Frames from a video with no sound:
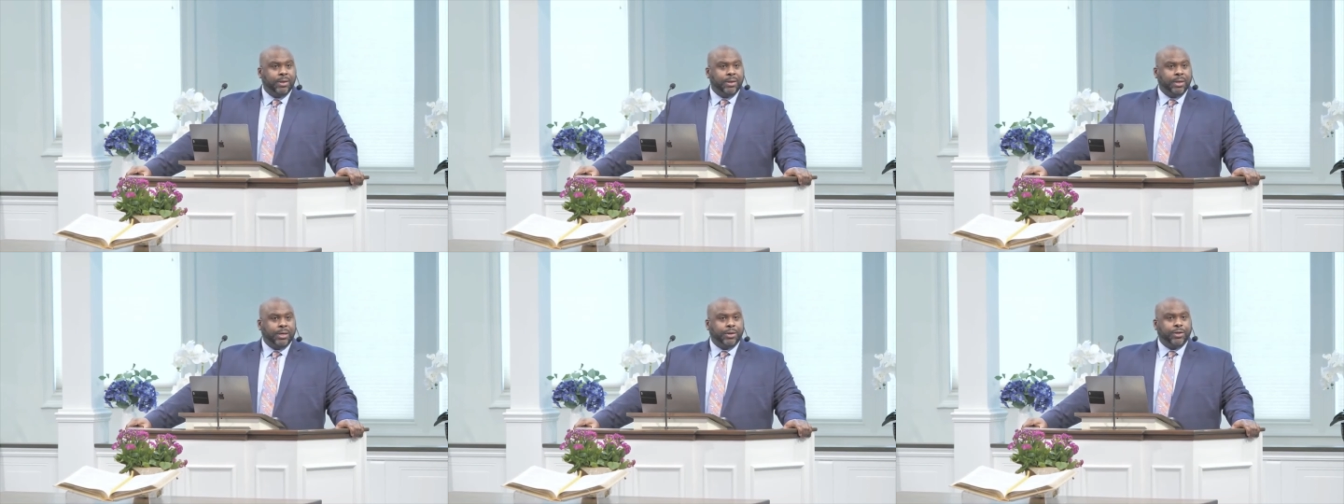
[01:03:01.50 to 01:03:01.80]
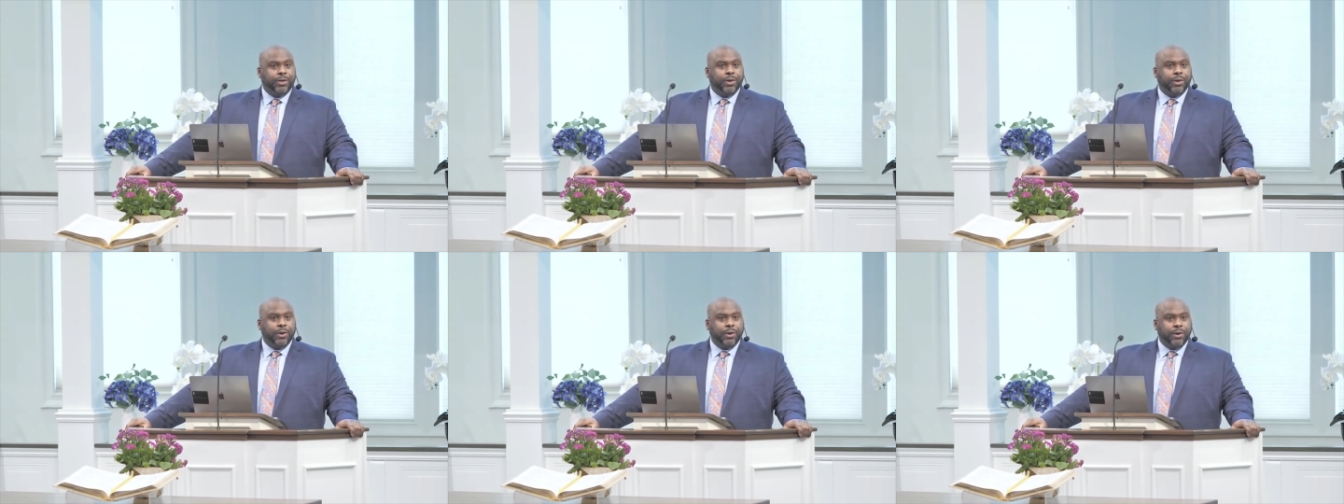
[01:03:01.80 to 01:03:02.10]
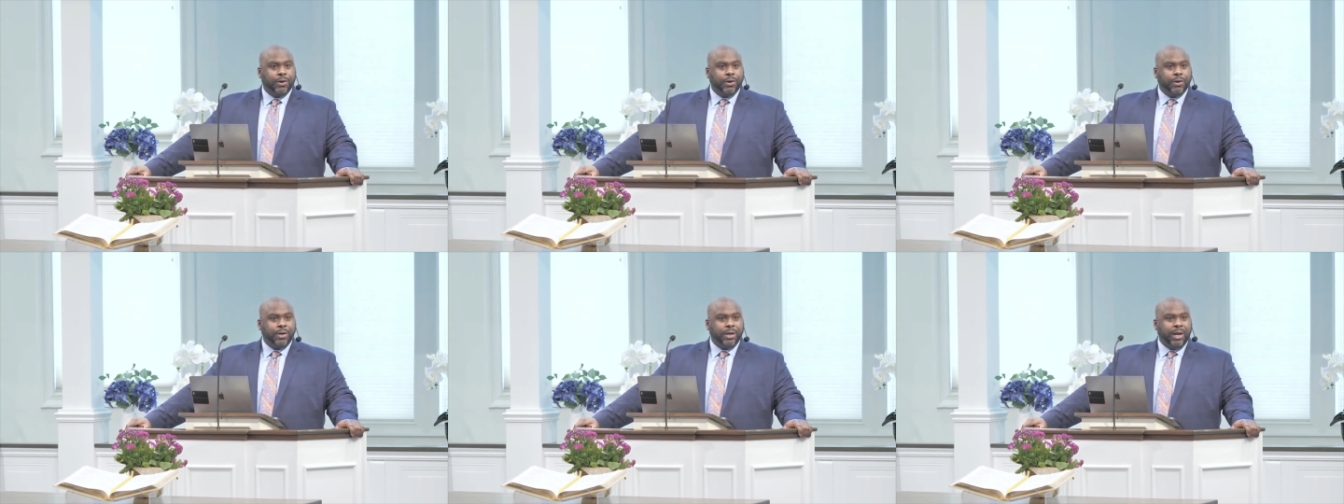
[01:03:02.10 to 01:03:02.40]
that
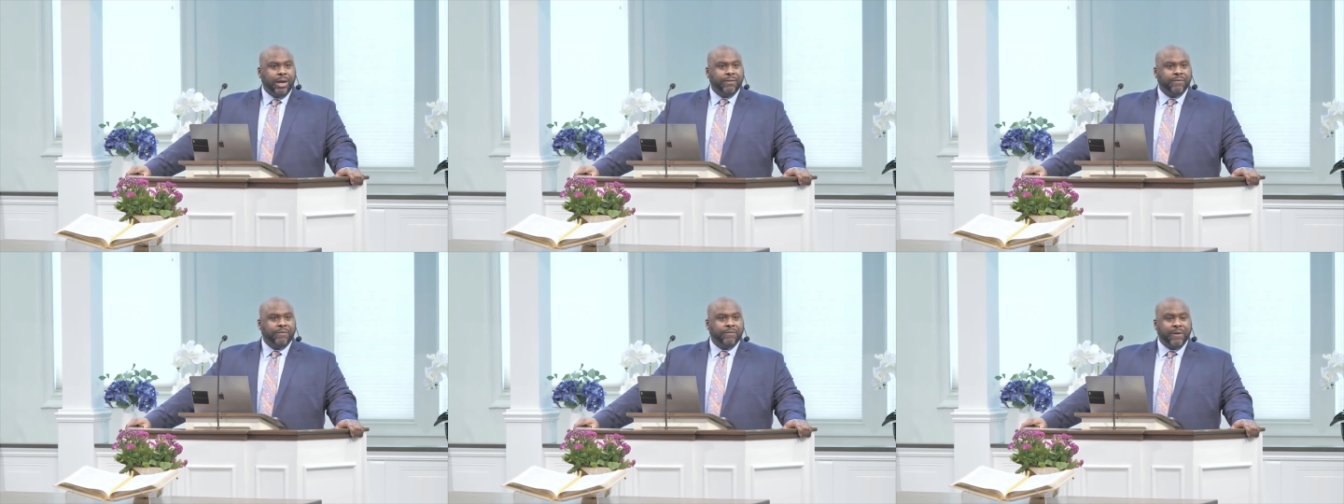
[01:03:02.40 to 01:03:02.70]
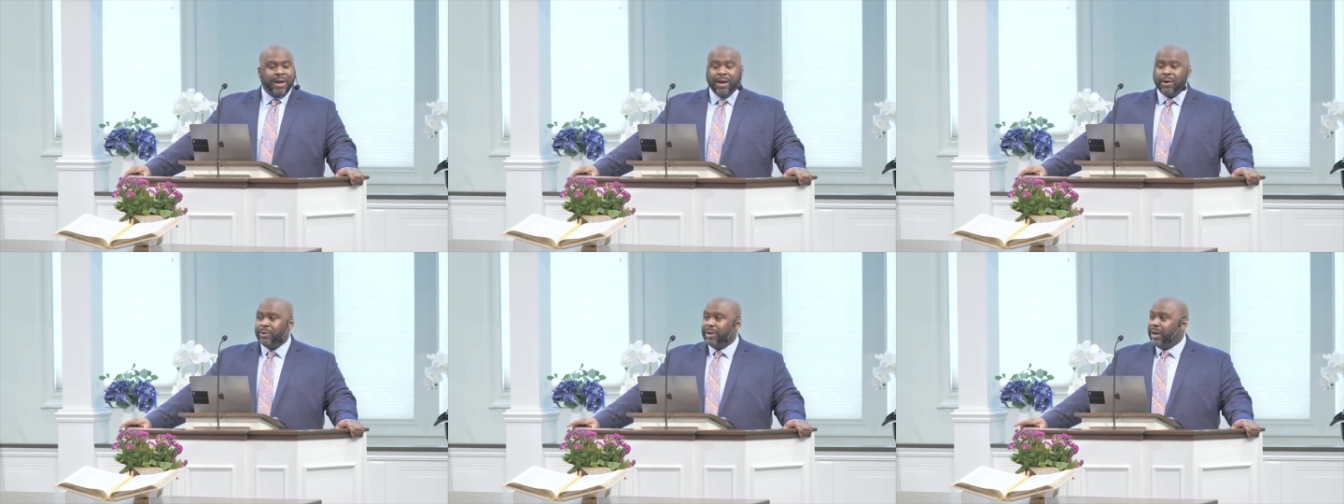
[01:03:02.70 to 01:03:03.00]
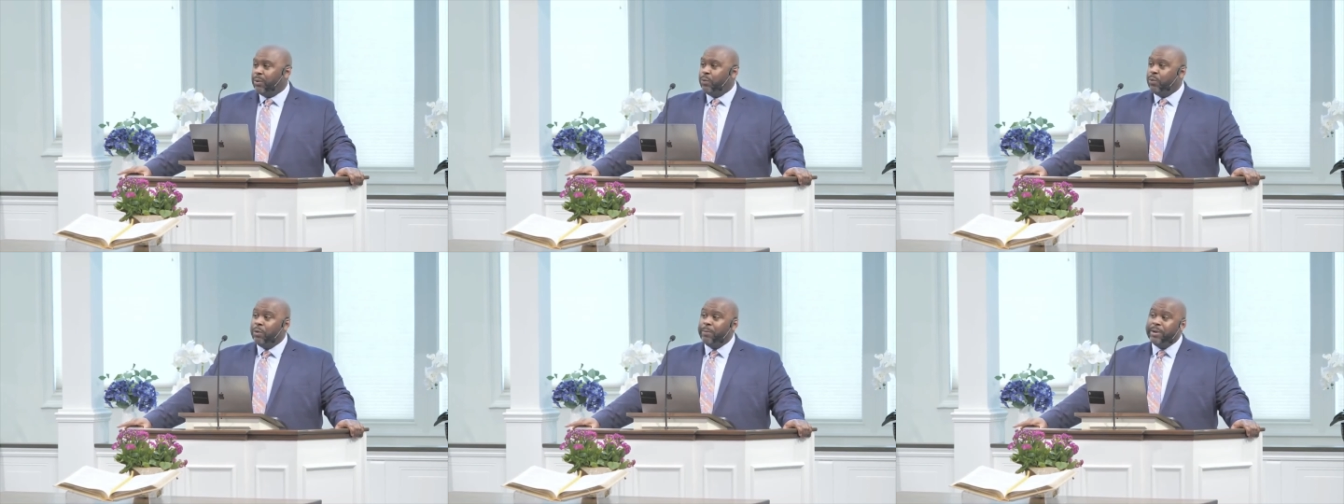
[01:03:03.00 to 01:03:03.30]
turned and found
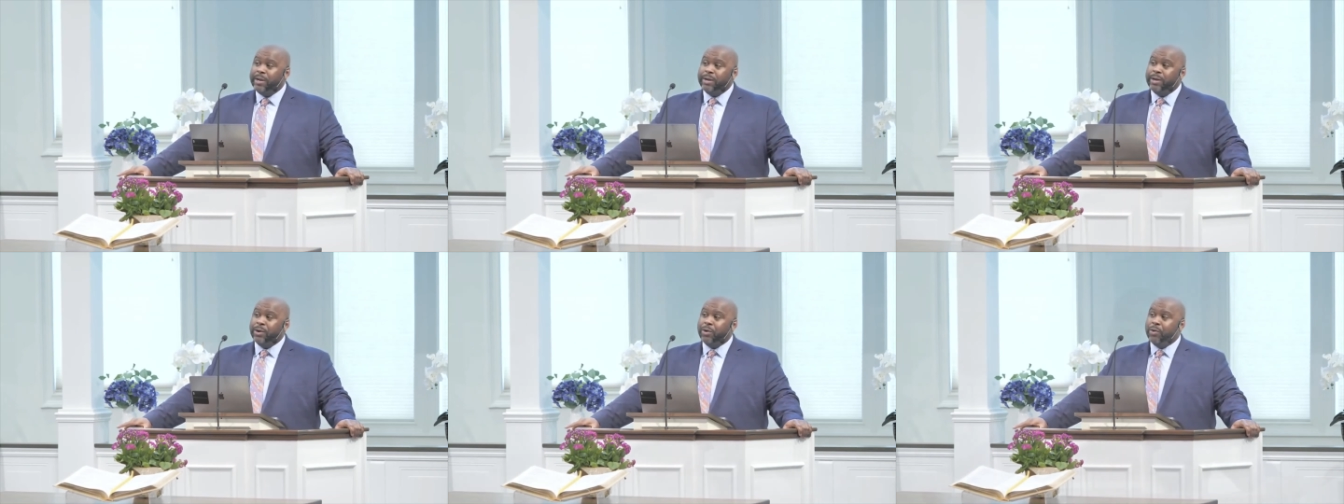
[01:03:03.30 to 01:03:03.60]
that woman in the